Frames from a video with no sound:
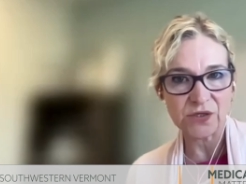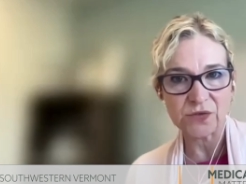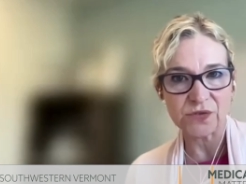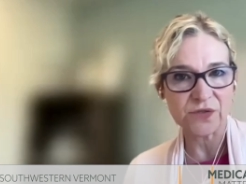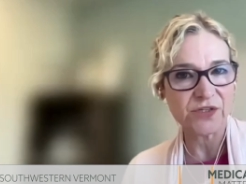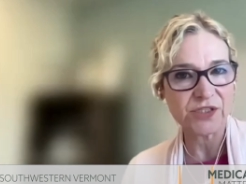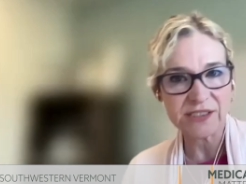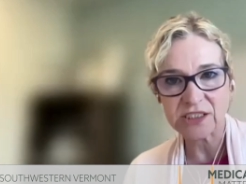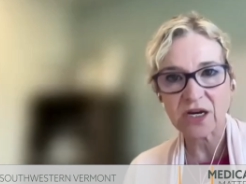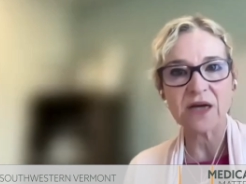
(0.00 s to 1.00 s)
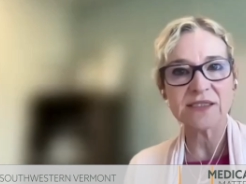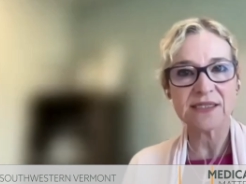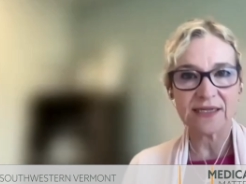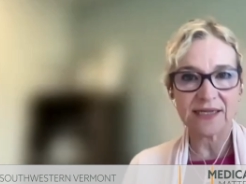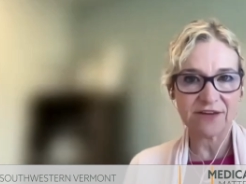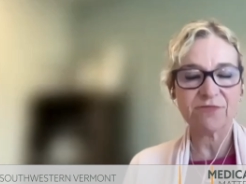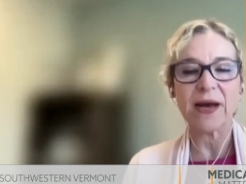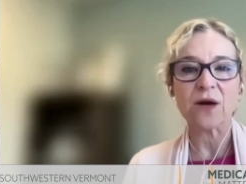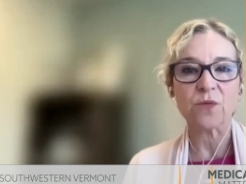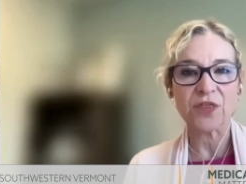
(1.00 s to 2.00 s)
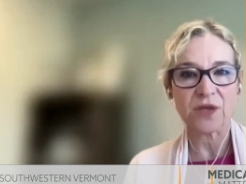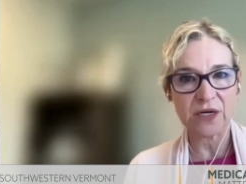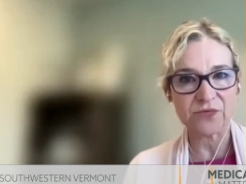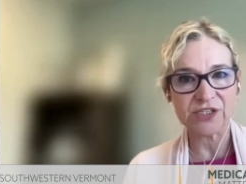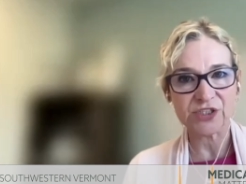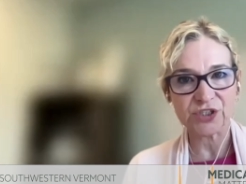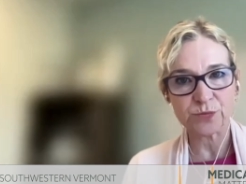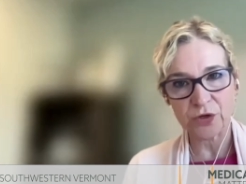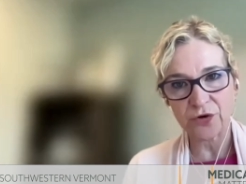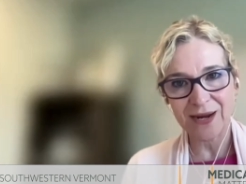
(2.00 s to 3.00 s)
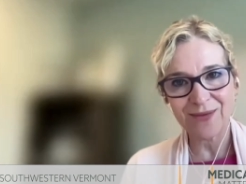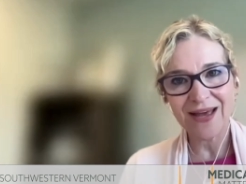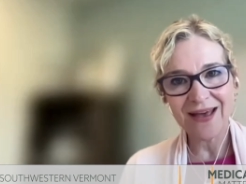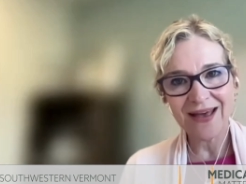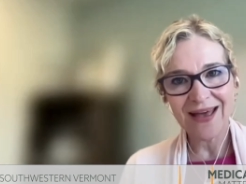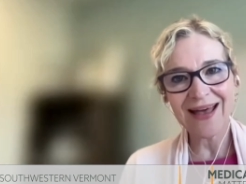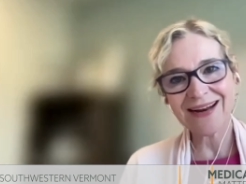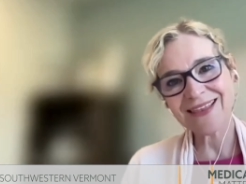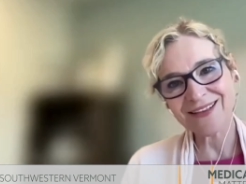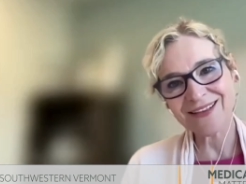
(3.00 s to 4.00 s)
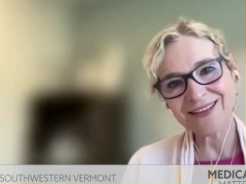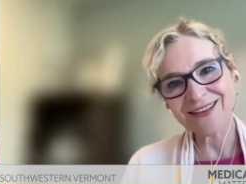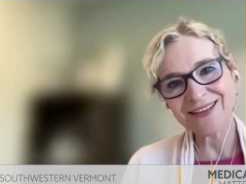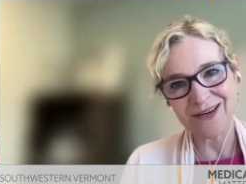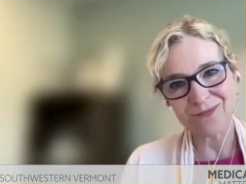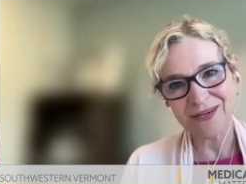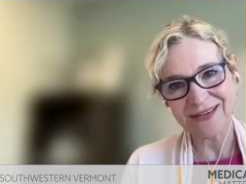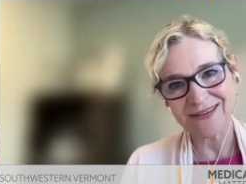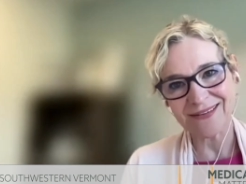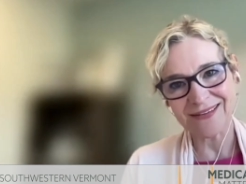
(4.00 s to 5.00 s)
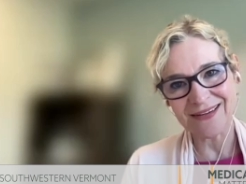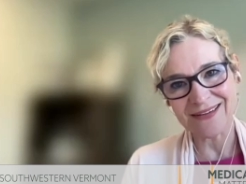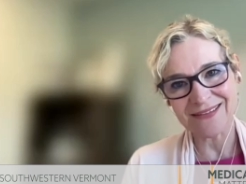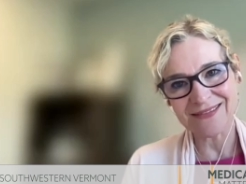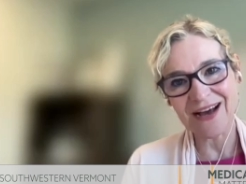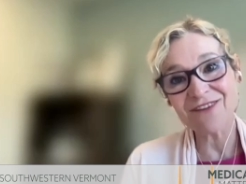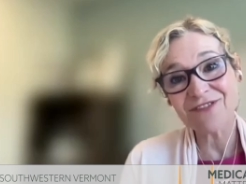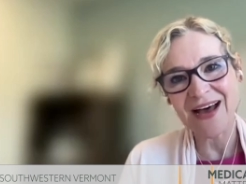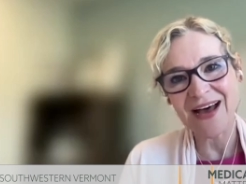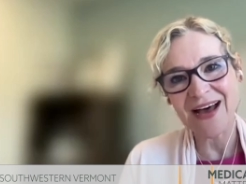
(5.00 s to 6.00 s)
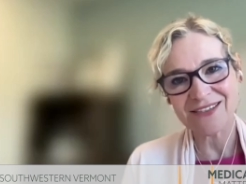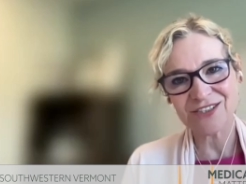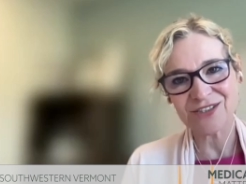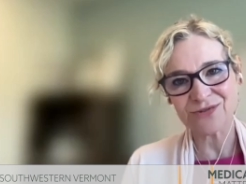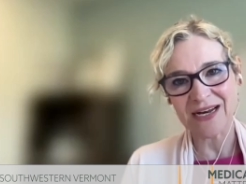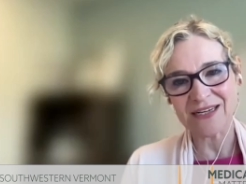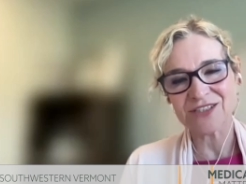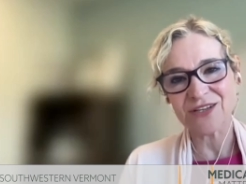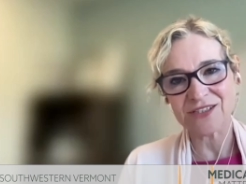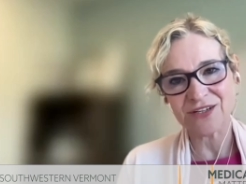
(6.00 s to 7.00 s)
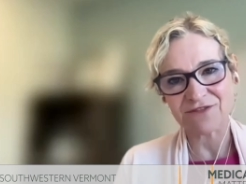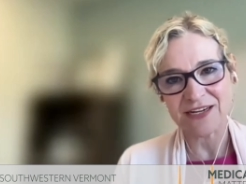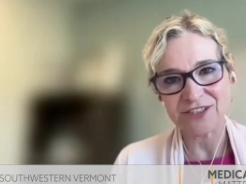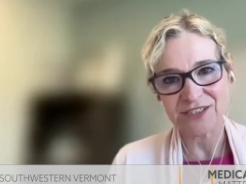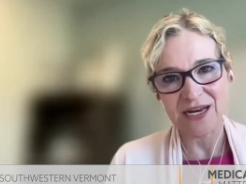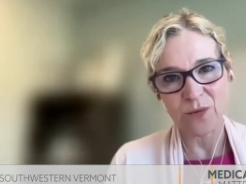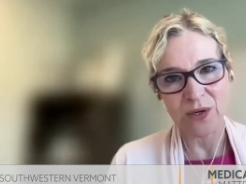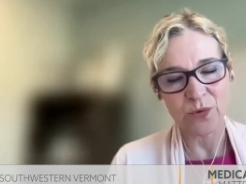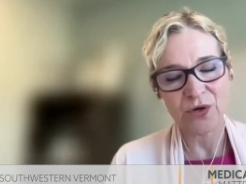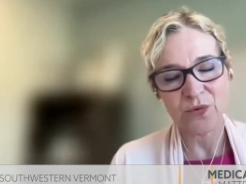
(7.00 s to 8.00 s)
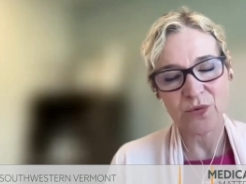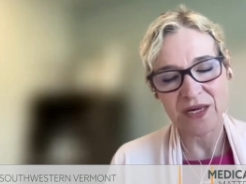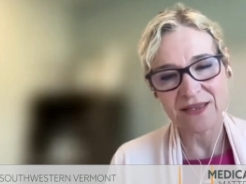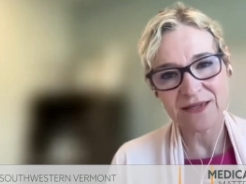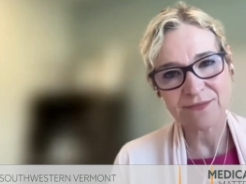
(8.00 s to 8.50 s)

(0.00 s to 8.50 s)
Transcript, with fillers: use so there's this constant give back within my research program and i think that there's great appeal uh, of that to uh, to the, to the funders that we work with